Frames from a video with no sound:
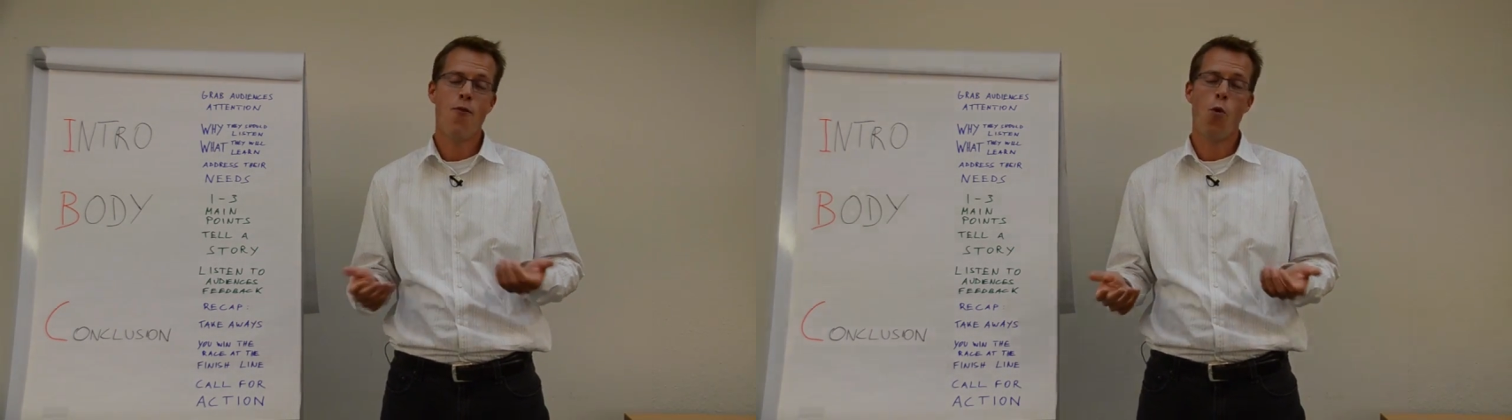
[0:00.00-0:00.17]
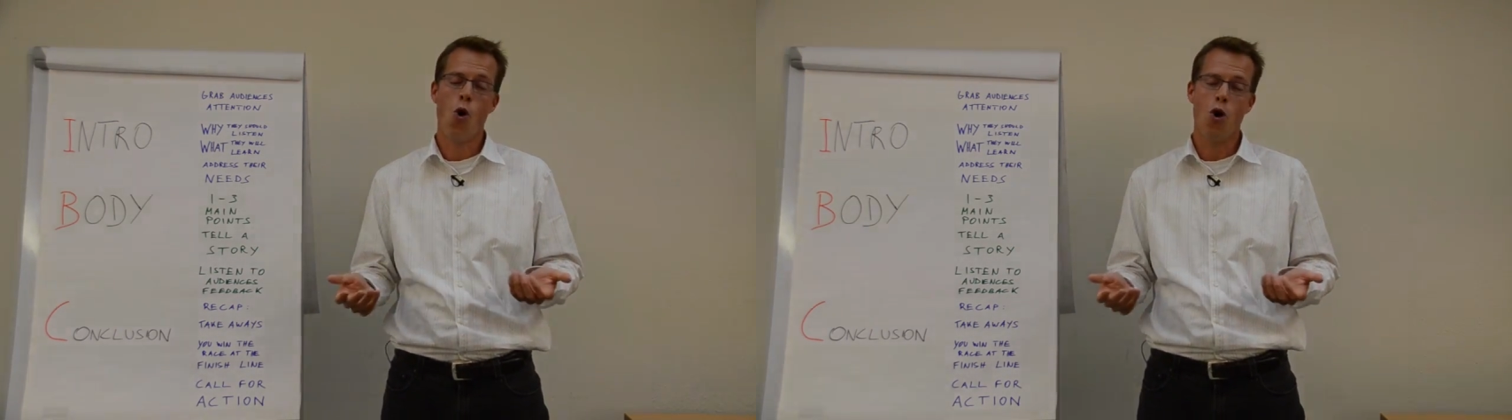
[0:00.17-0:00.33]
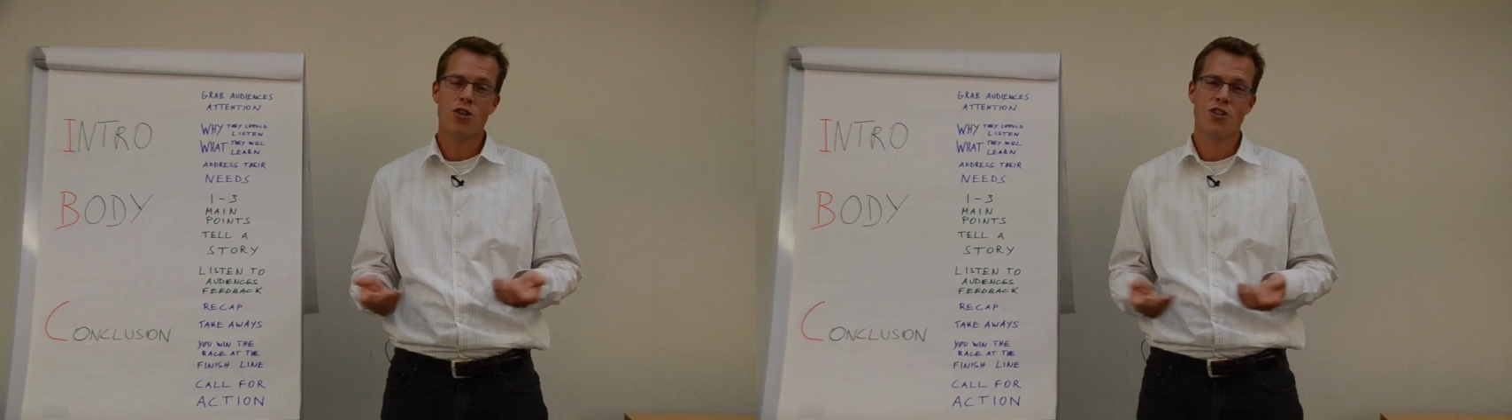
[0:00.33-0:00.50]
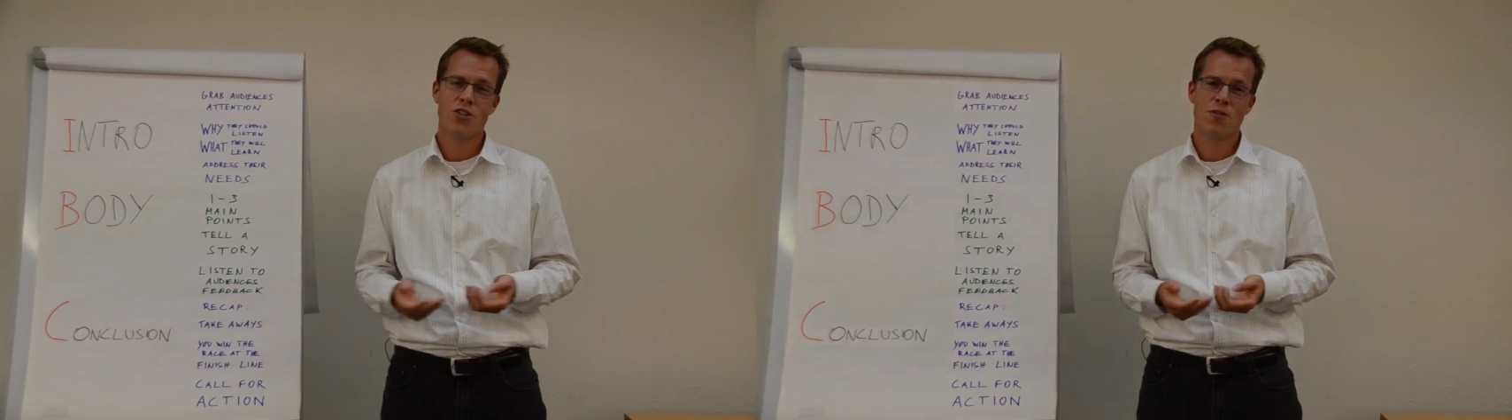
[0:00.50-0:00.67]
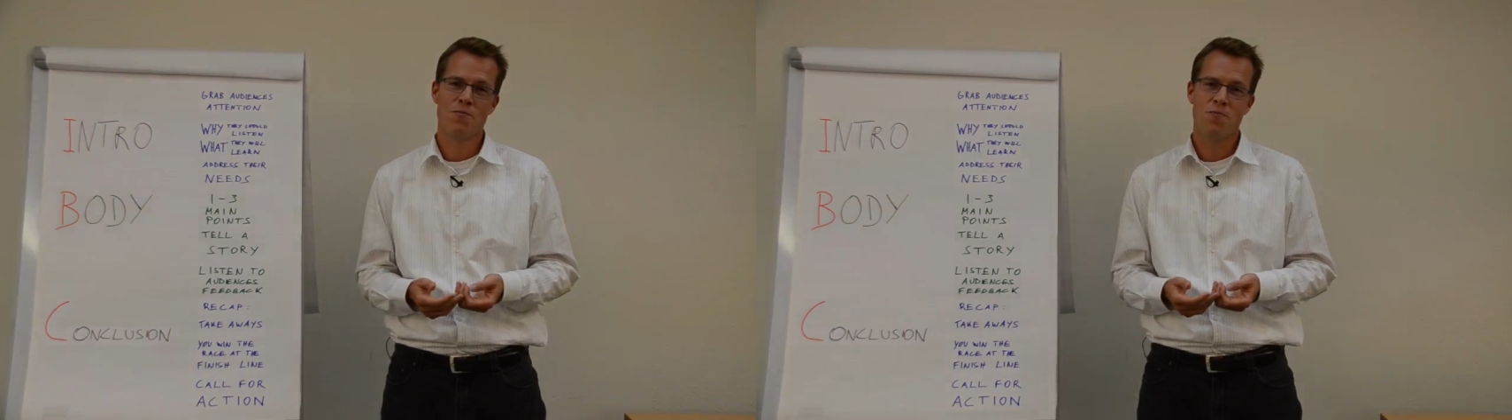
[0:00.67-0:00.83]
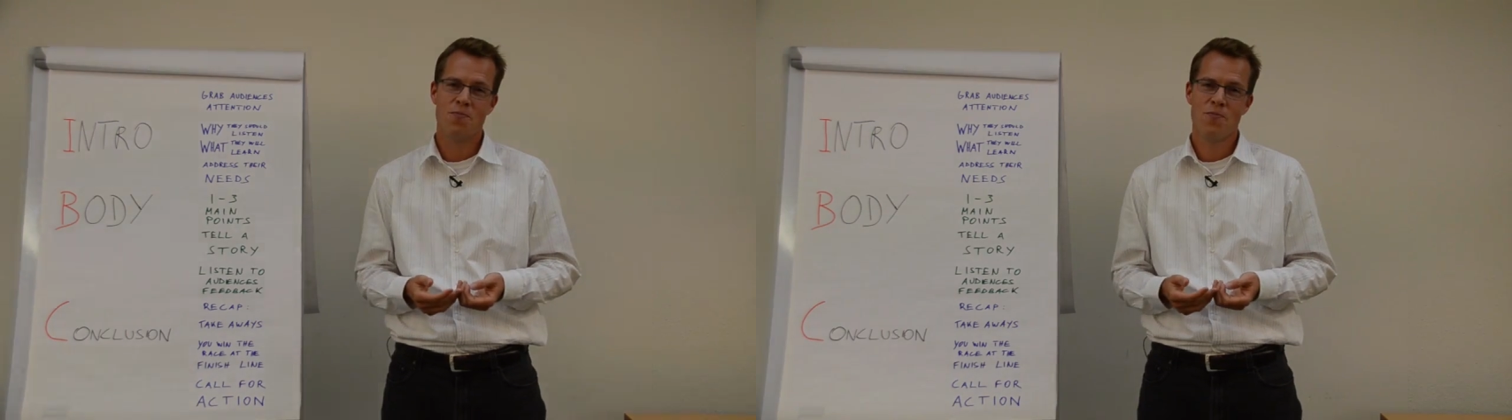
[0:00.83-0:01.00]
was
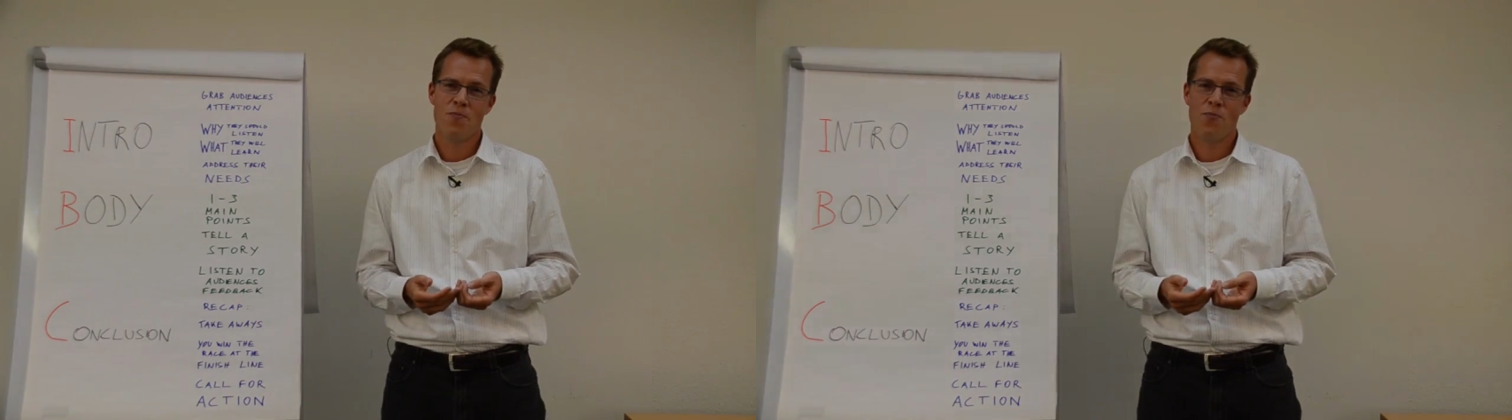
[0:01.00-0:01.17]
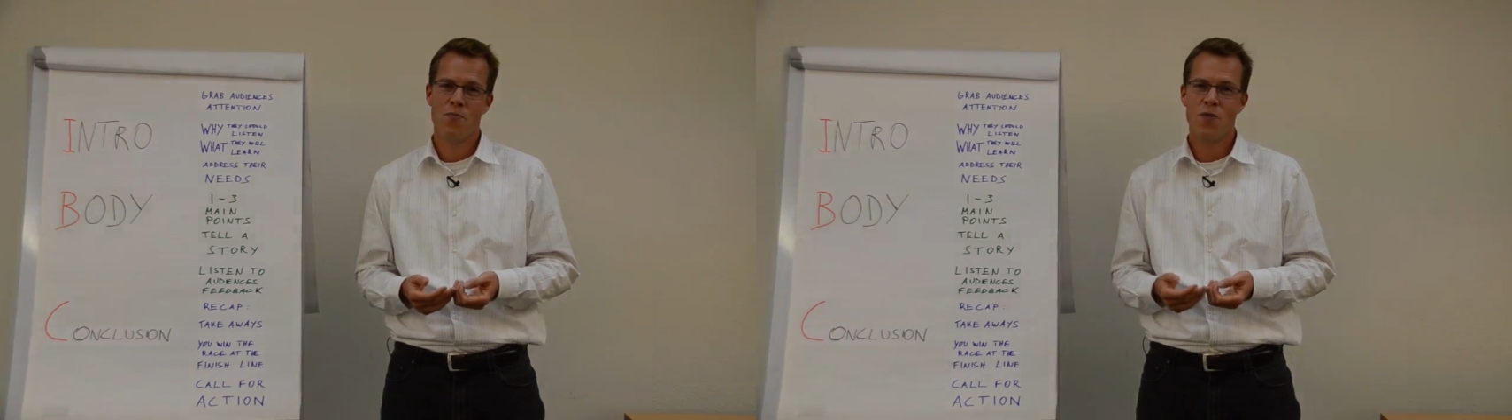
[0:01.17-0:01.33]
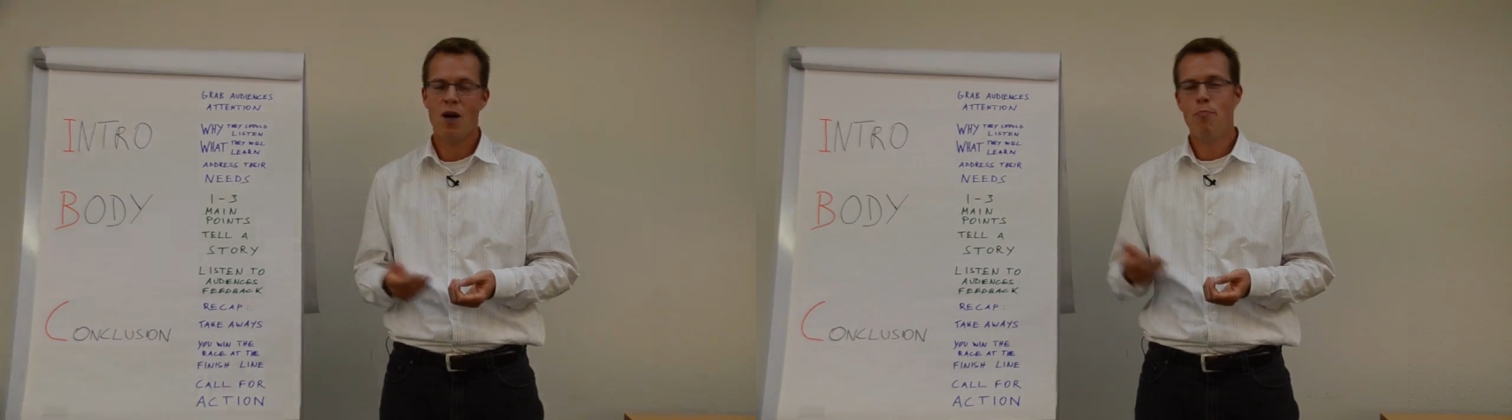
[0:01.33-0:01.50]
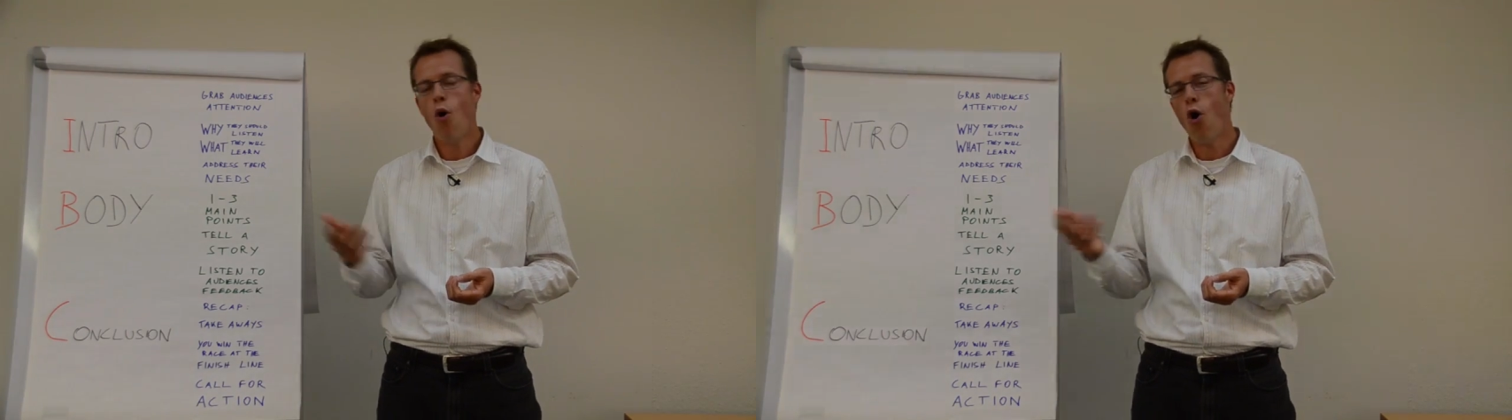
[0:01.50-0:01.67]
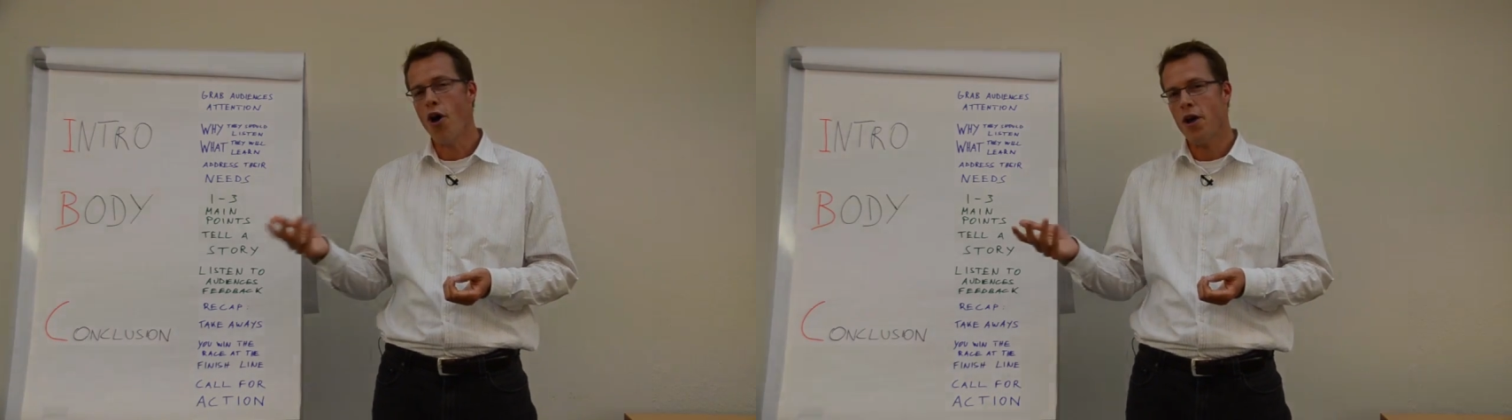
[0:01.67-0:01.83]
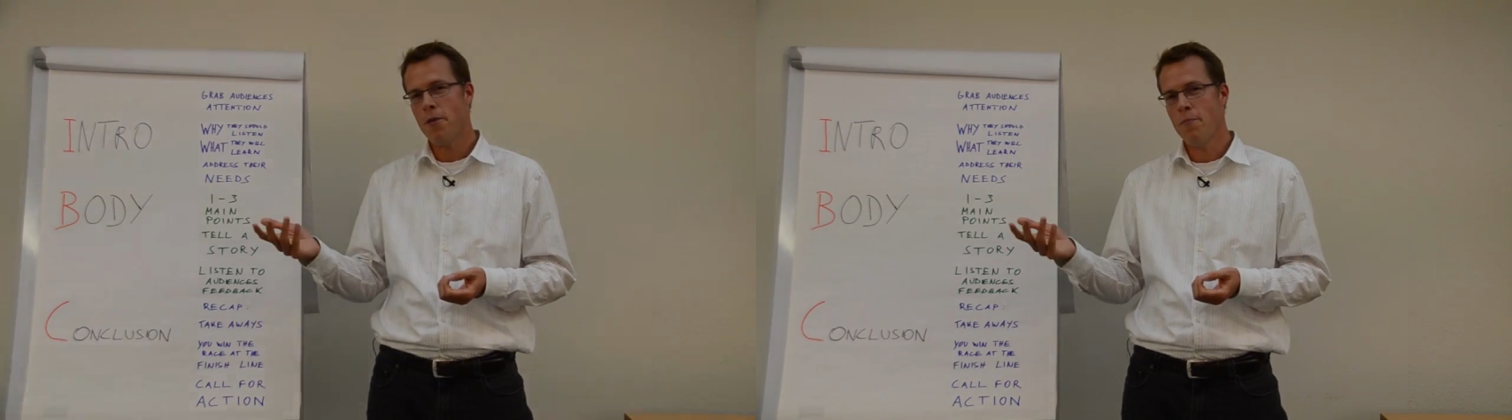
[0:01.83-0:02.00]
a boy